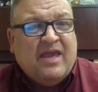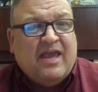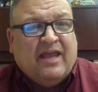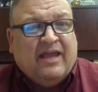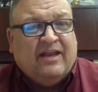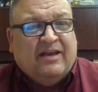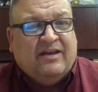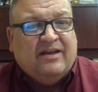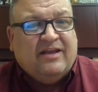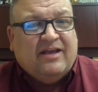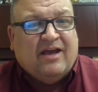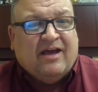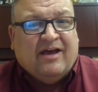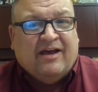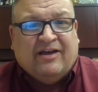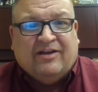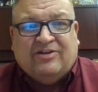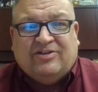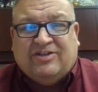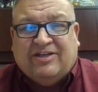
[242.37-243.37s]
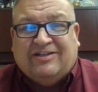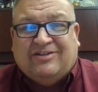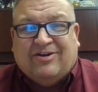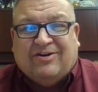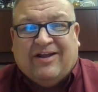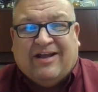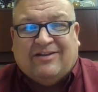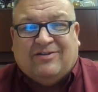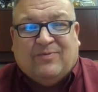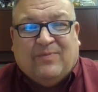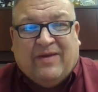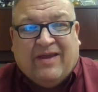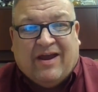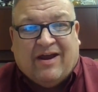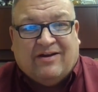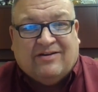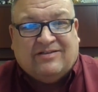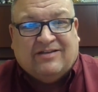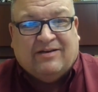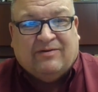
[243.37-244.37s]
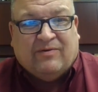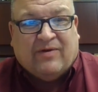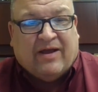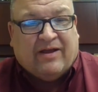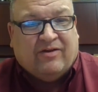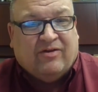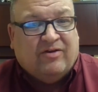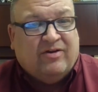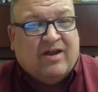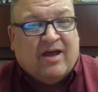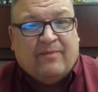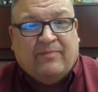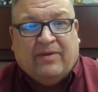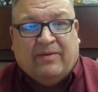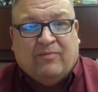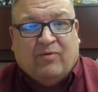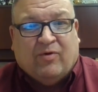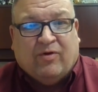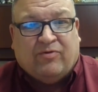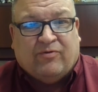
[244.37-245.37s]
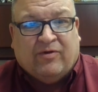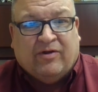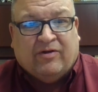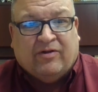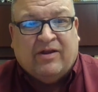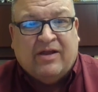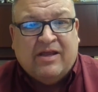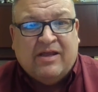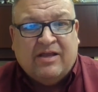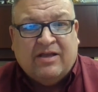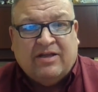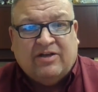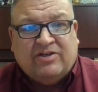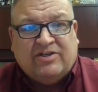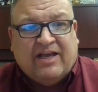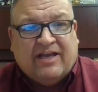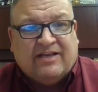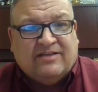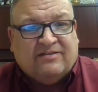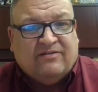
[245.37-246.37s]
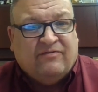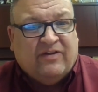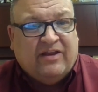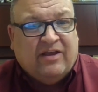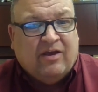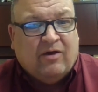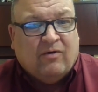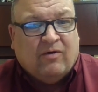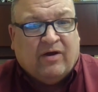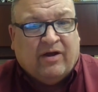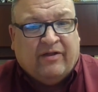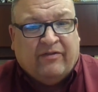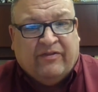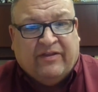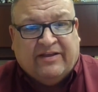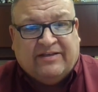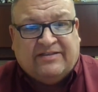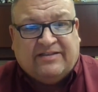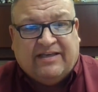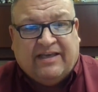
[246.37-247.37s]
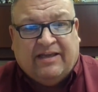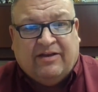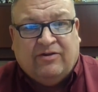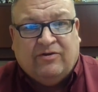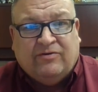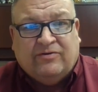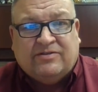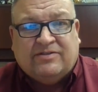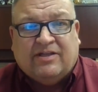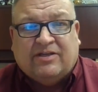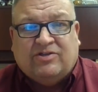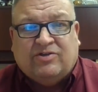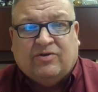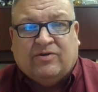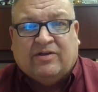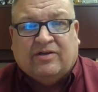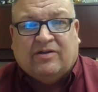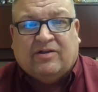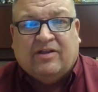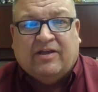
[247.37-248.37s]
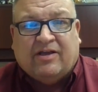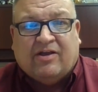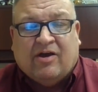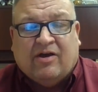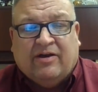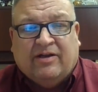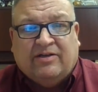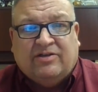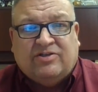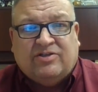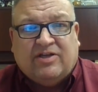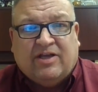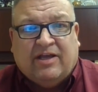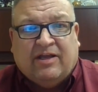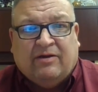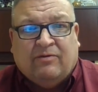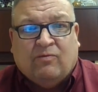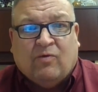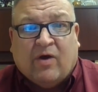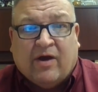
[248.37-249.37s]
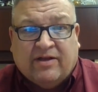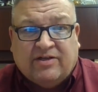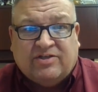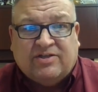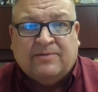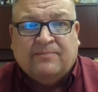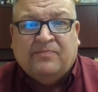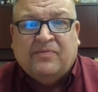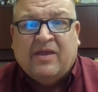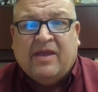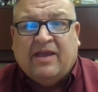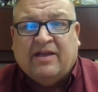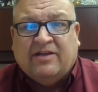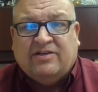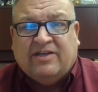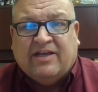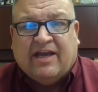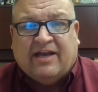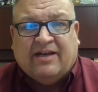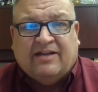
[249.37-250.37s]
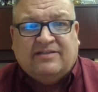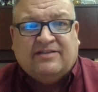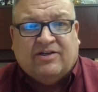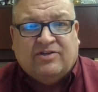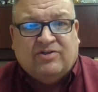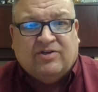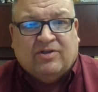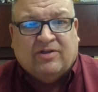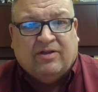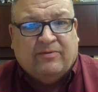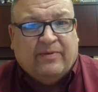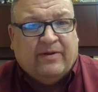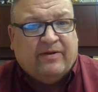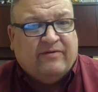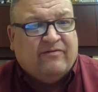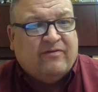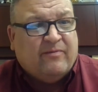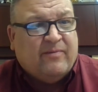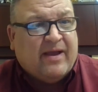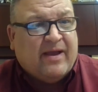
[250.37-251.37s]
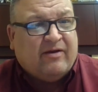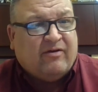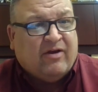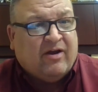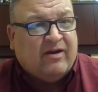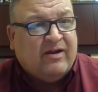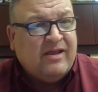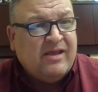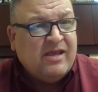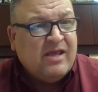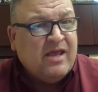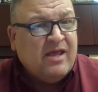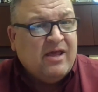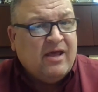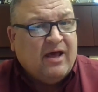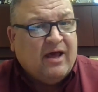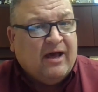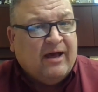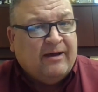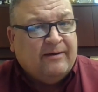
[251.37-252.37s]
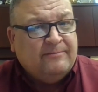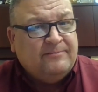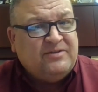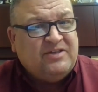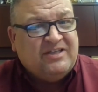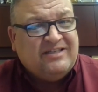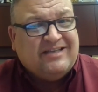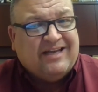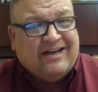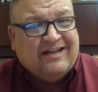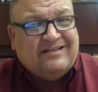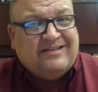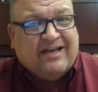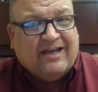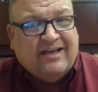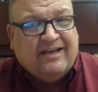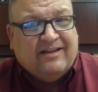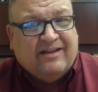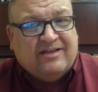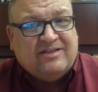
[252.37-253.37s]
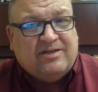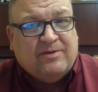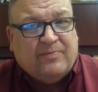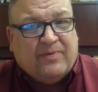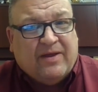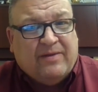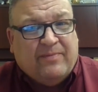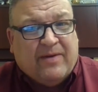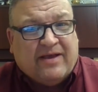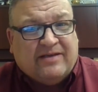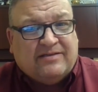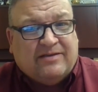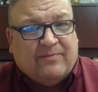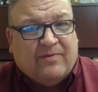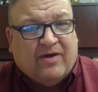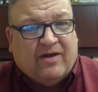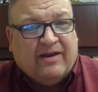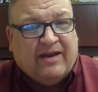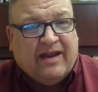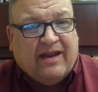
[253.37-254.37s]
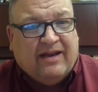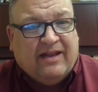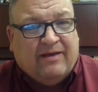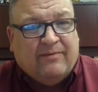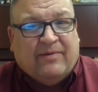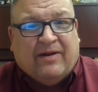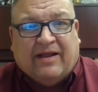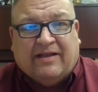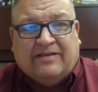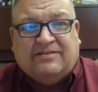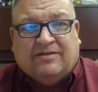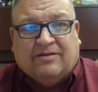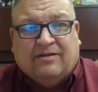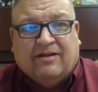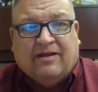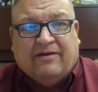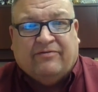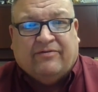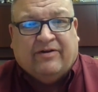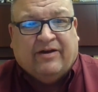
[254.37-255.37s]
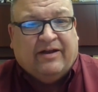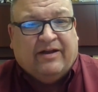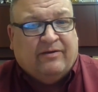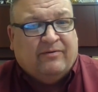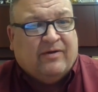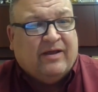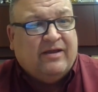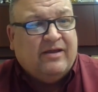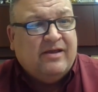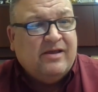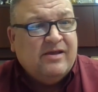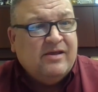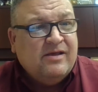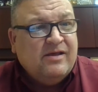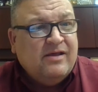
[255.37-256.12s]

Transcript: And she turned out to be ours, and I could not be more thrilled. She has a video on this eNews that you can click on and watch, and she kind of tells you a little bit of her background. She's going to tell you that she played basketball at A&M, and I still love her anyway.